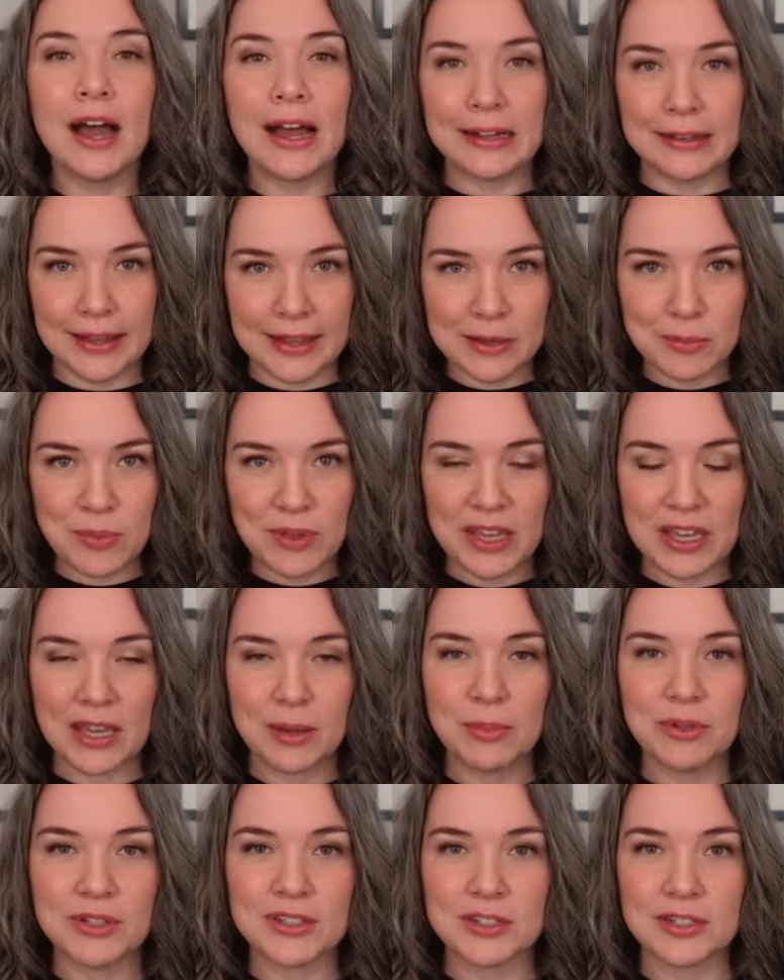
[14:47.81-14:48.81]
I like being
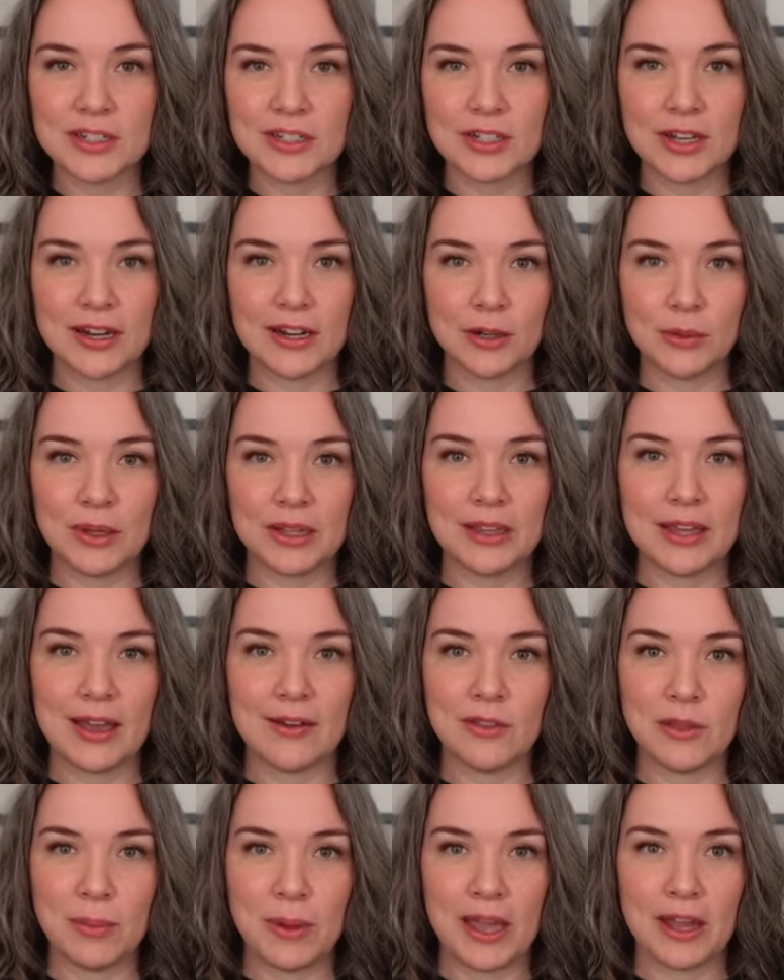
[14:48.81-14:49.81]
able to just kind of quickly
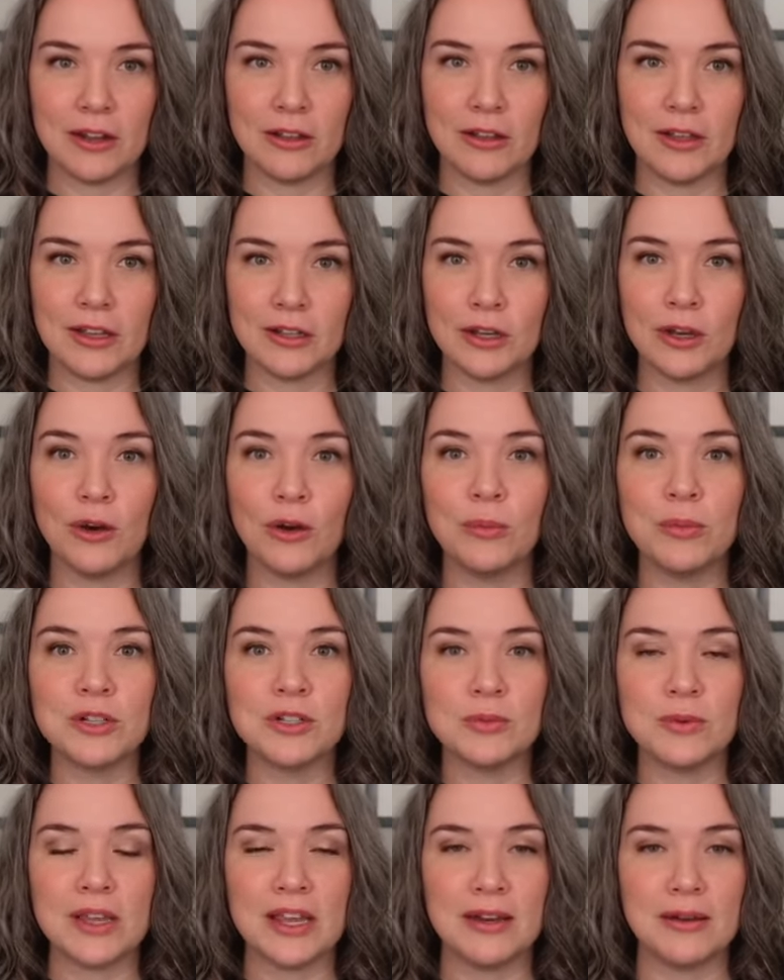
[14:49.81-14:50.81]
have the pedal and go
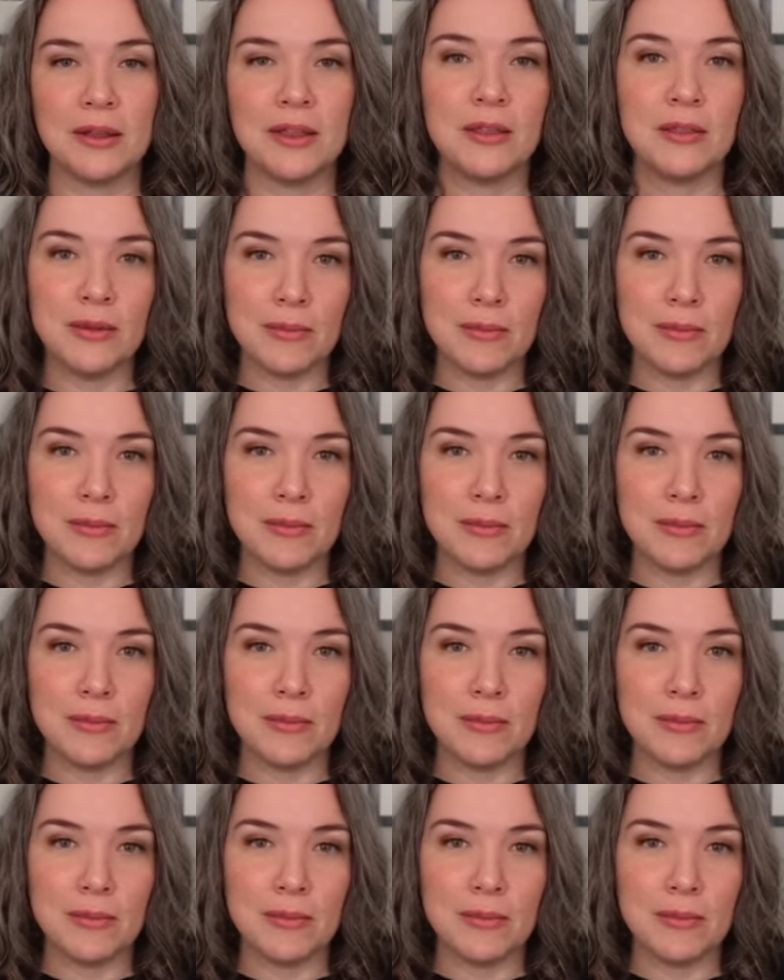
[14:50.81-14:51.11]
between